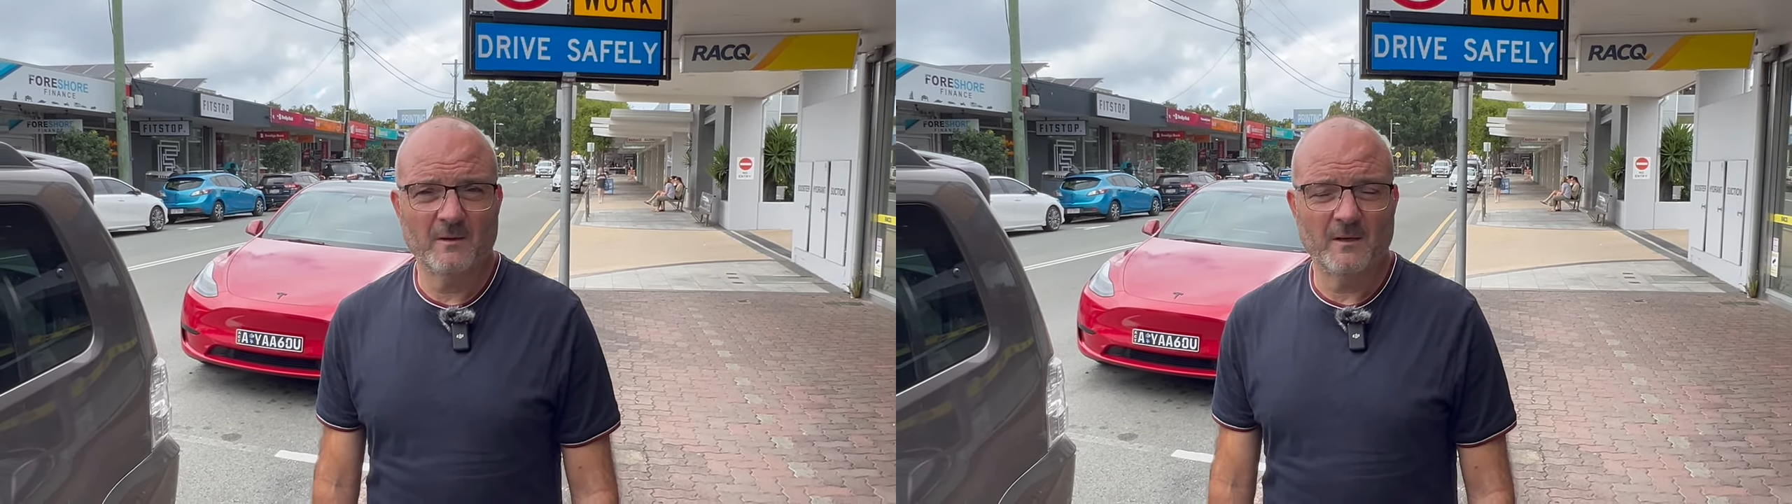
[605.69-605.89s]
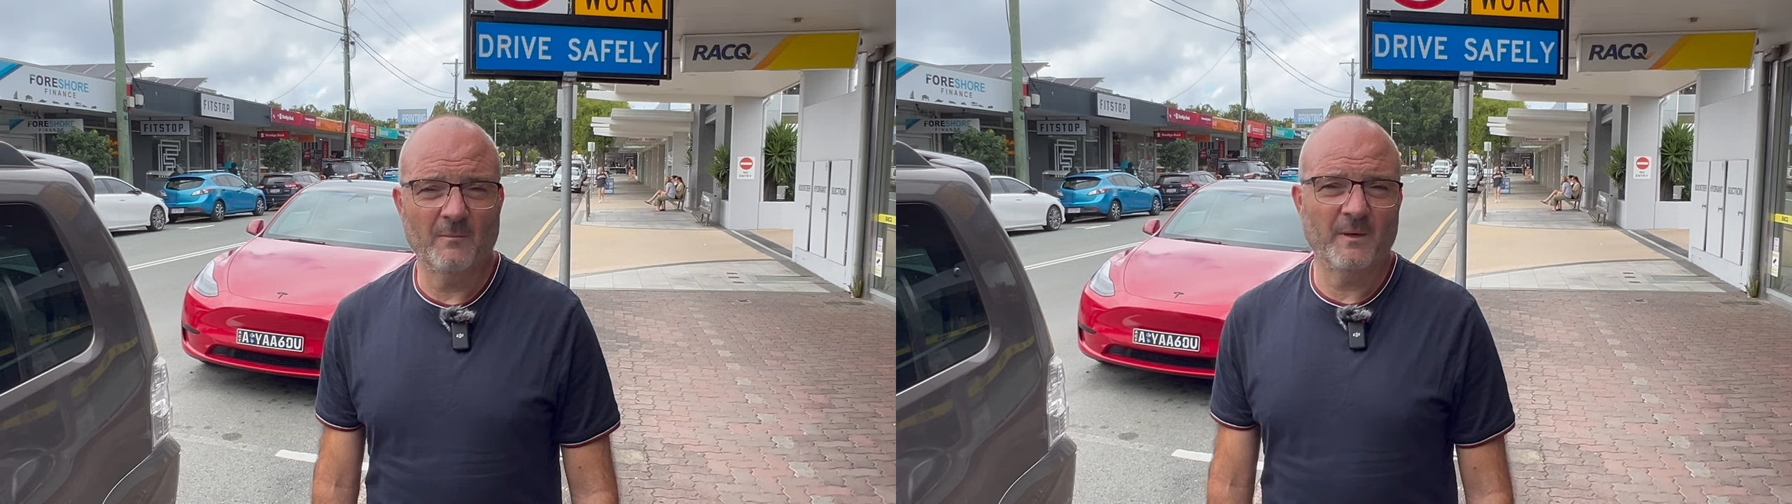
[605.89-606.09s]

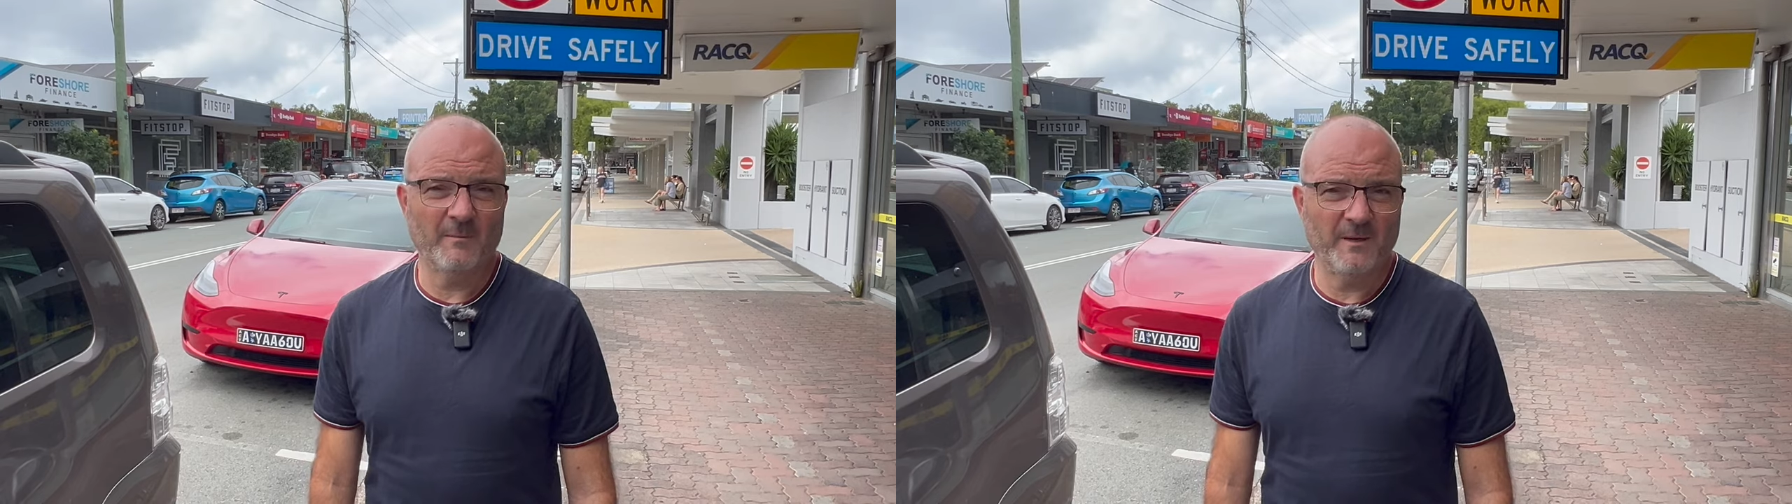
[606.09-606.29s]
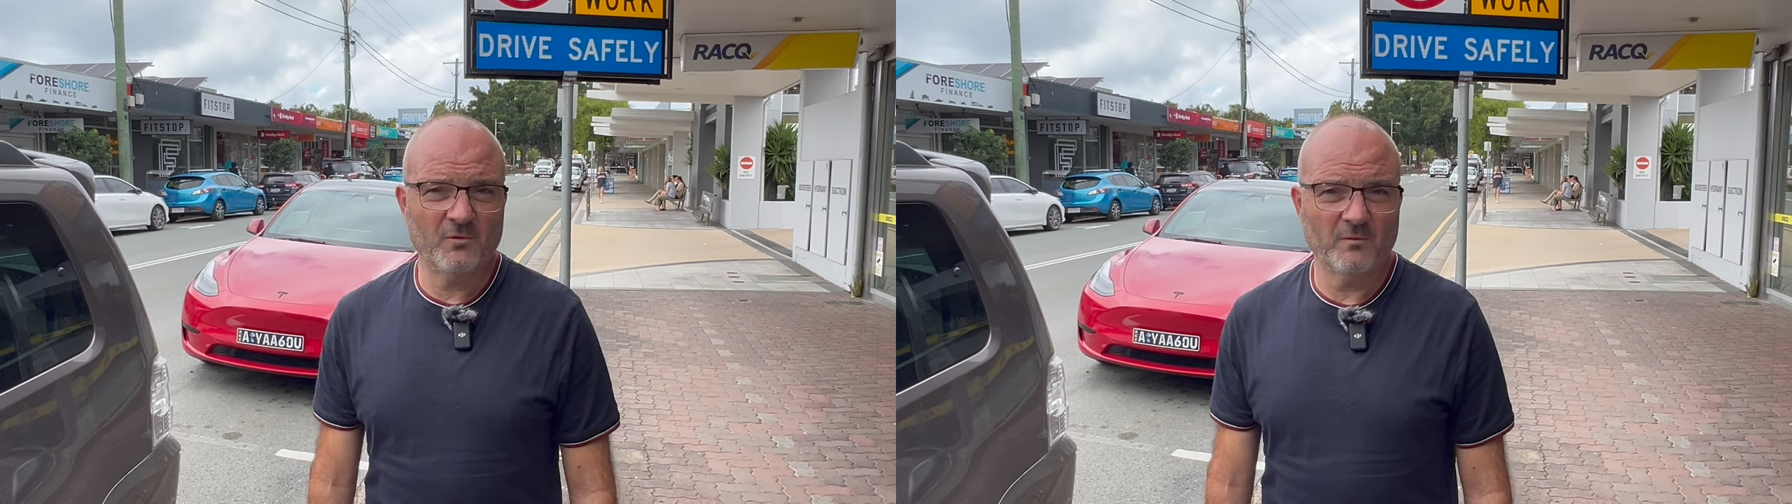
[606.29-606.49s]
helping a
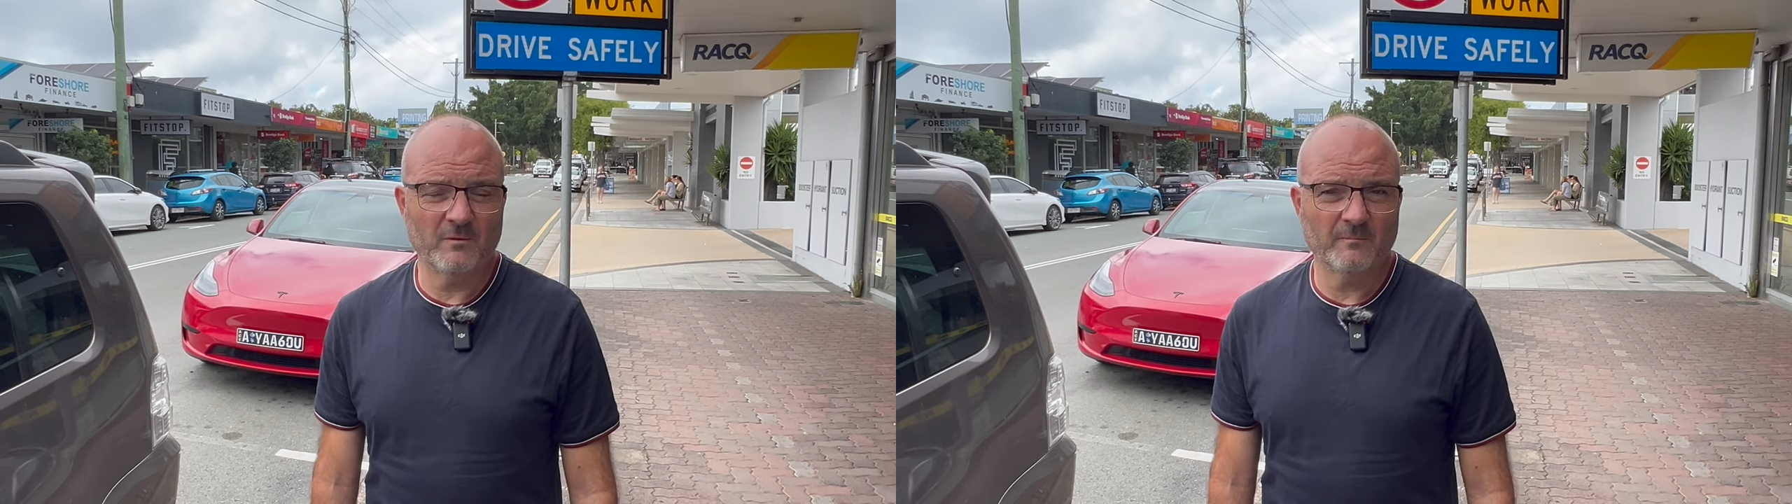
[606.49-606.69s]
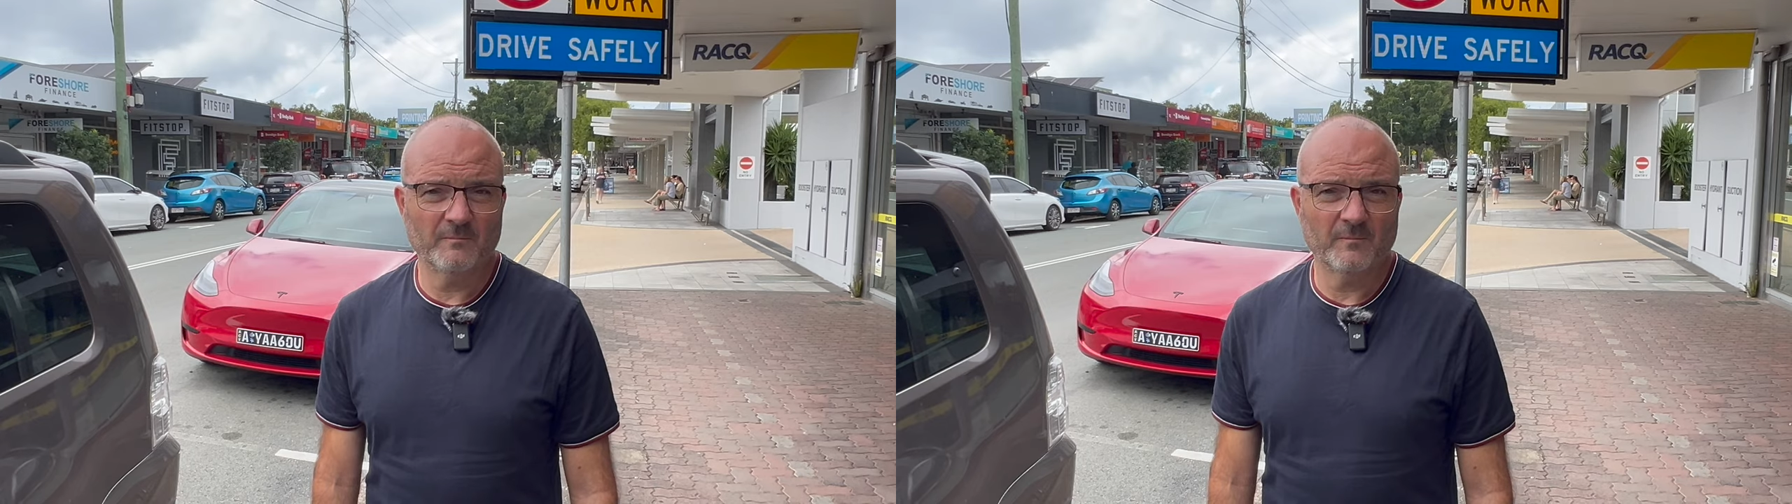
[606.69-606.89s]

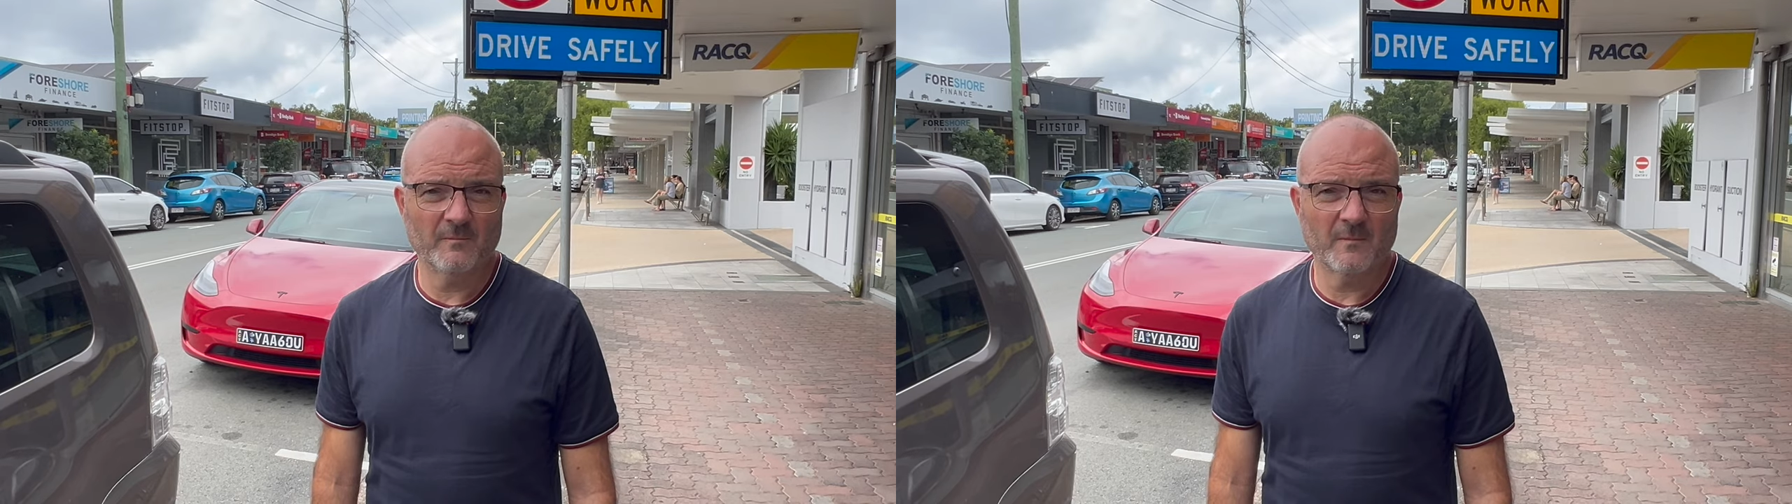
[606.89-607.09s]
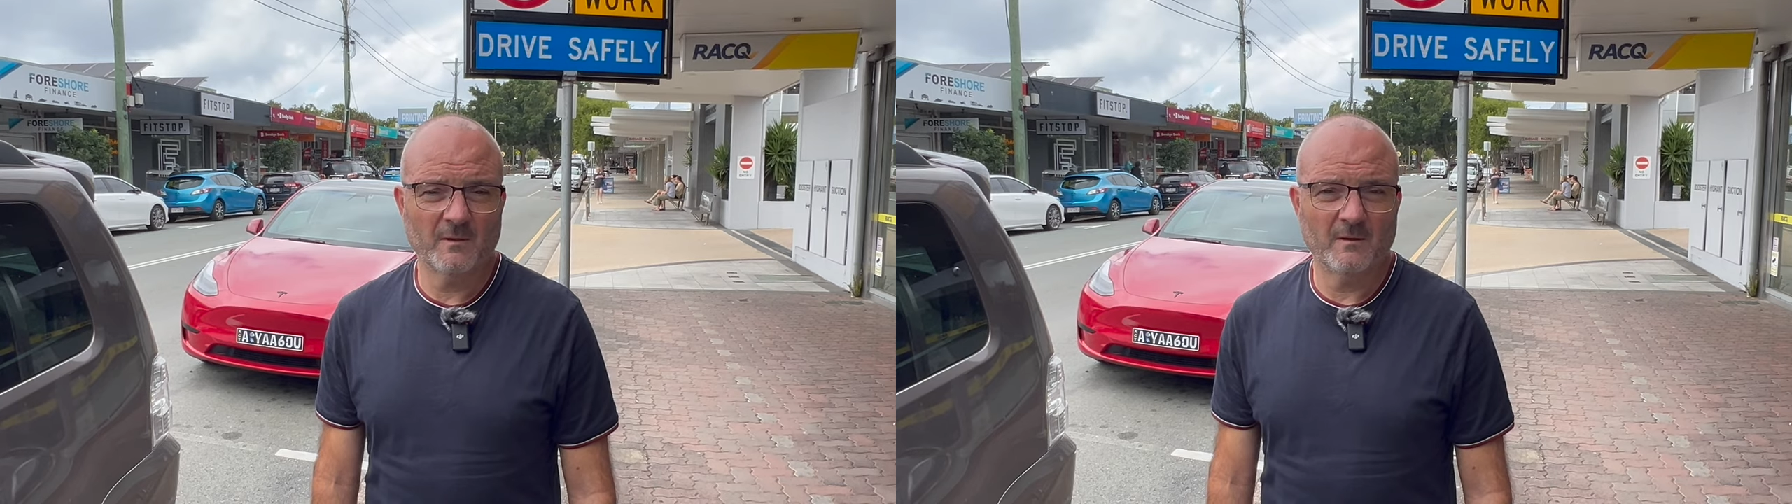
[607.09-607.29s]
petrol
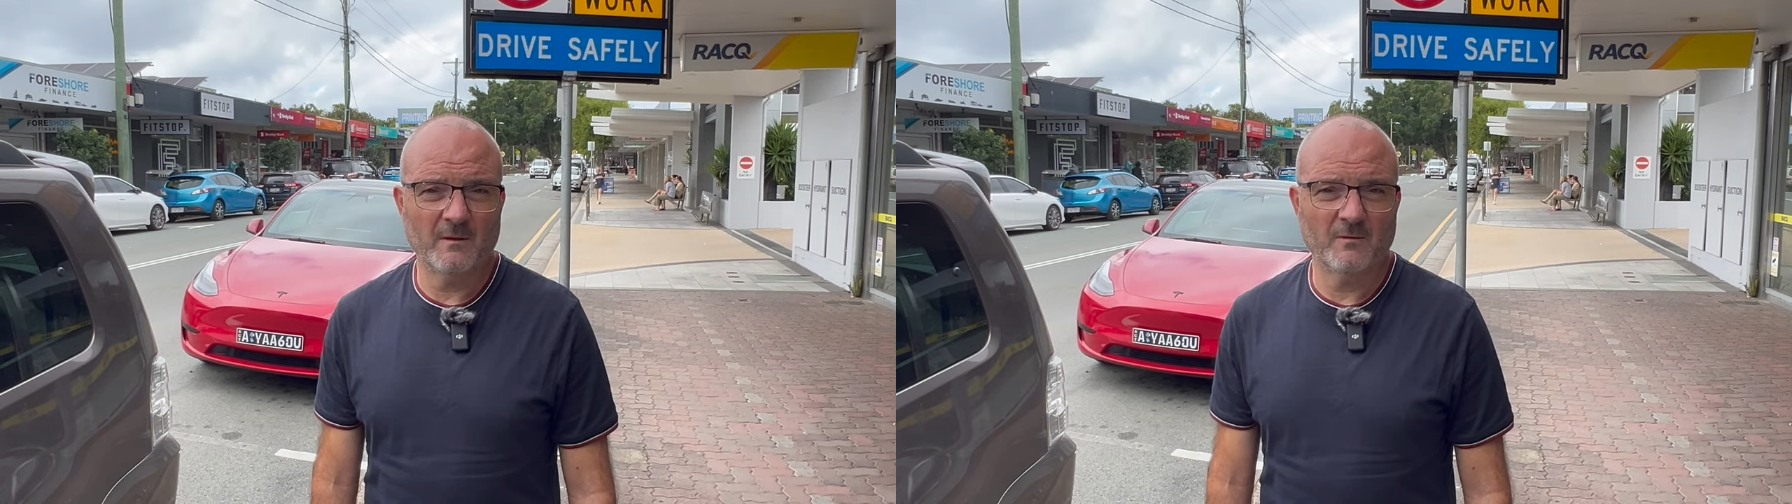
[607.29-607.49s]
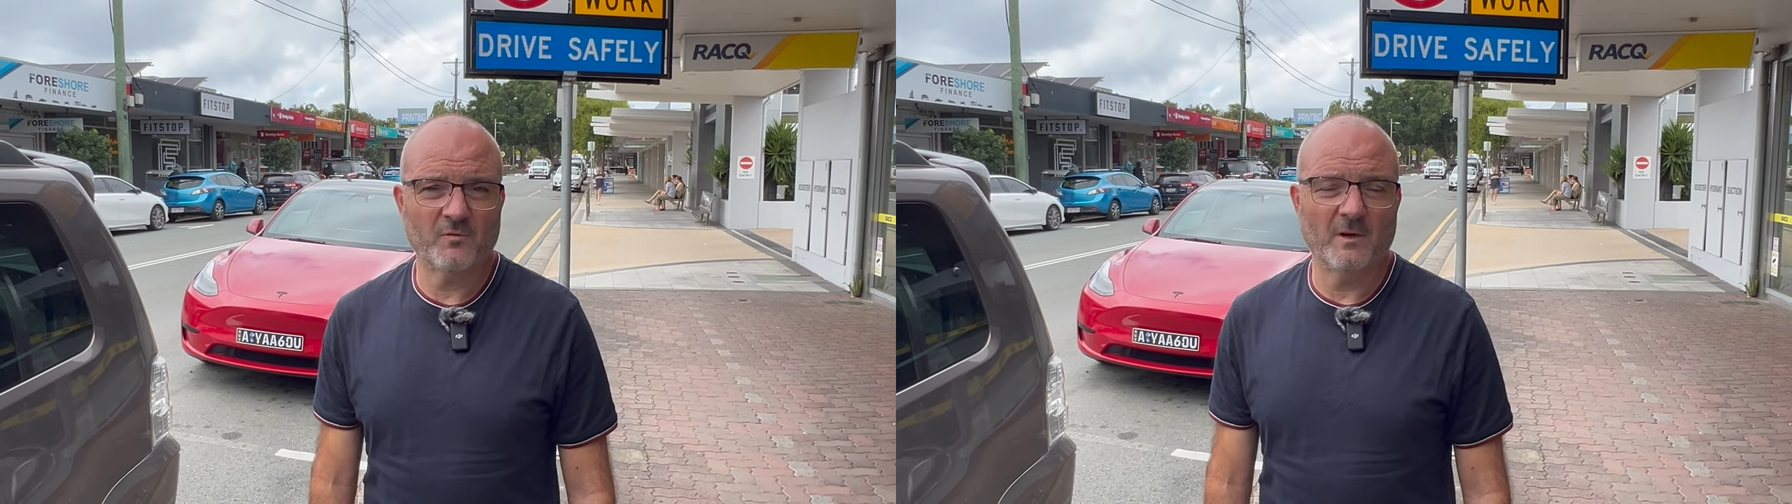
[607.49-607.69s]

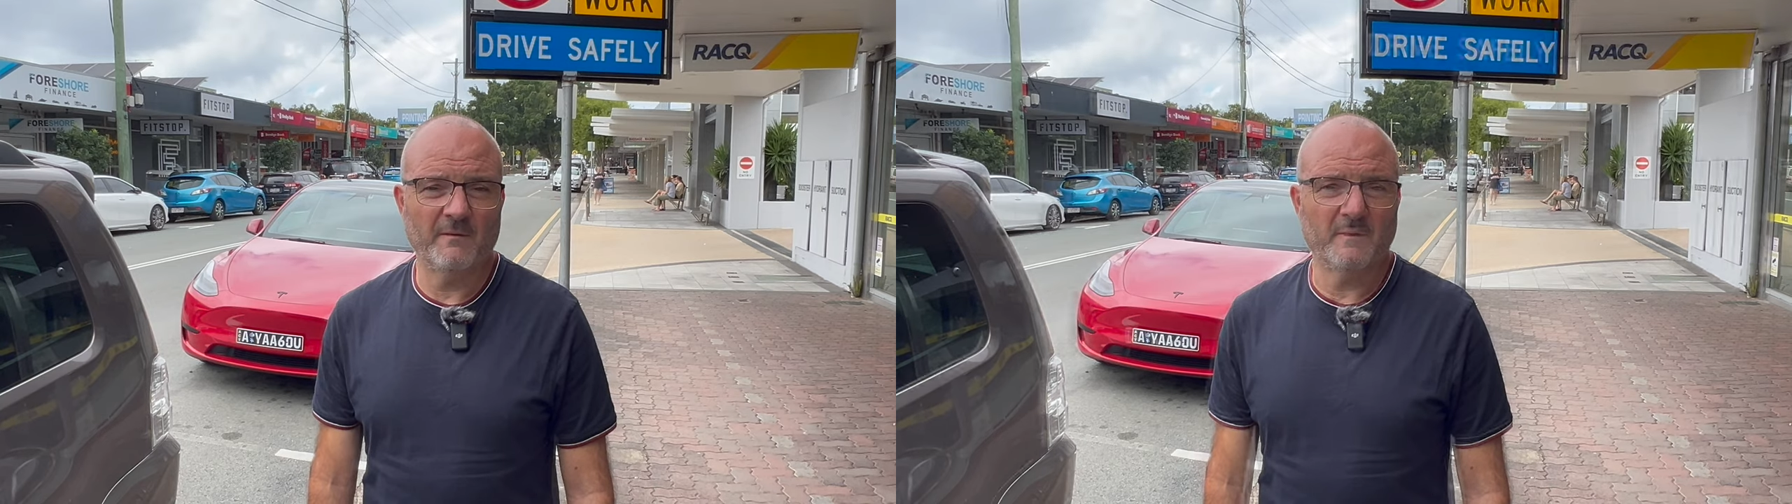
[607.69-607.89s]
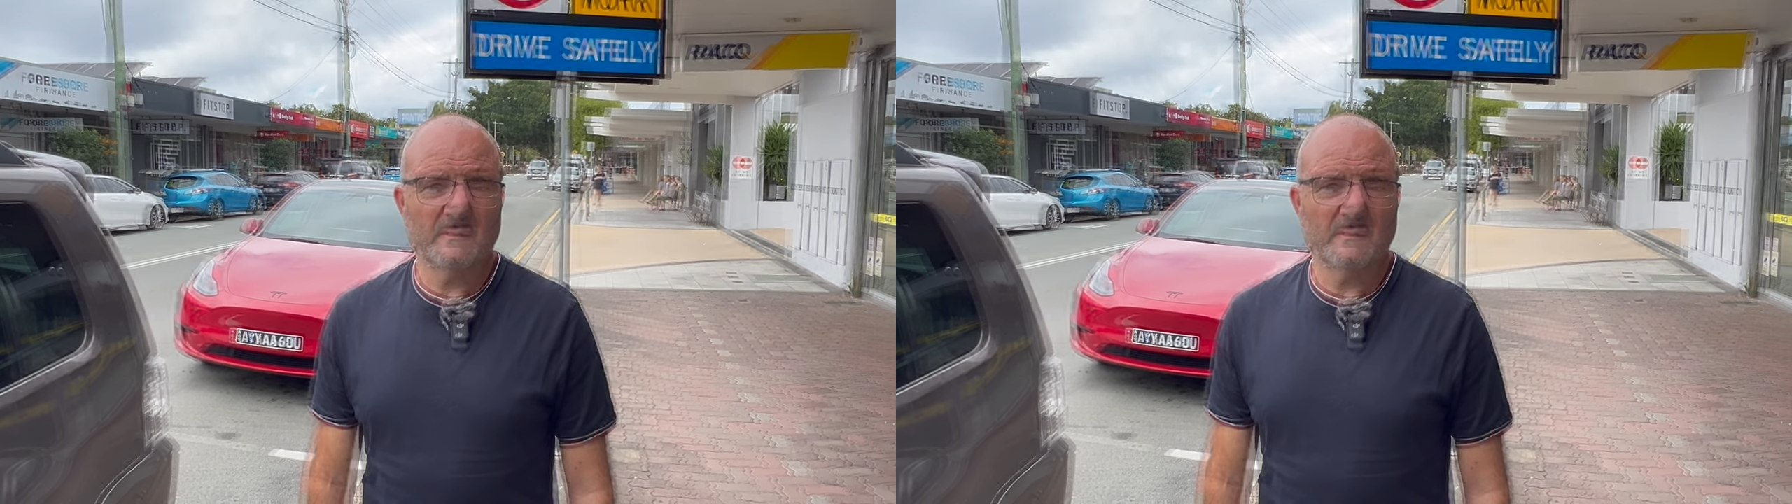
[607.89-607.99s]
driver.